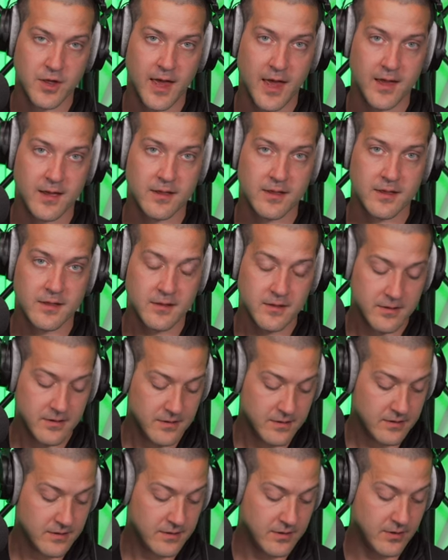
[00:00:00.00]
jack
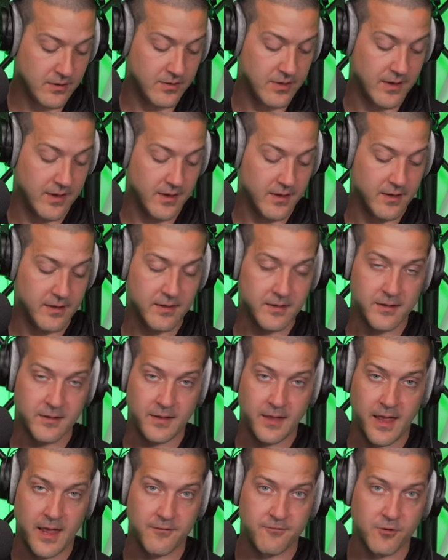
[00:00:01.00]
to the
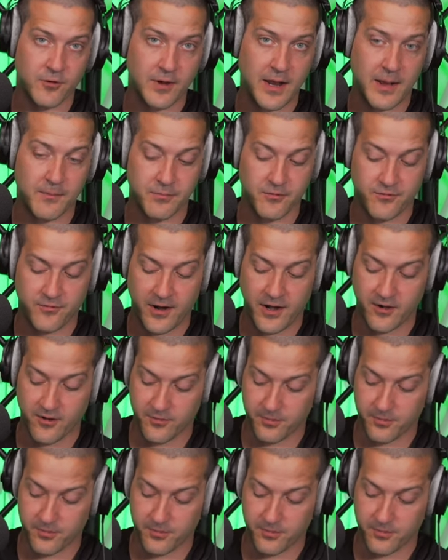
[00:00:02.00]
headphone amplifier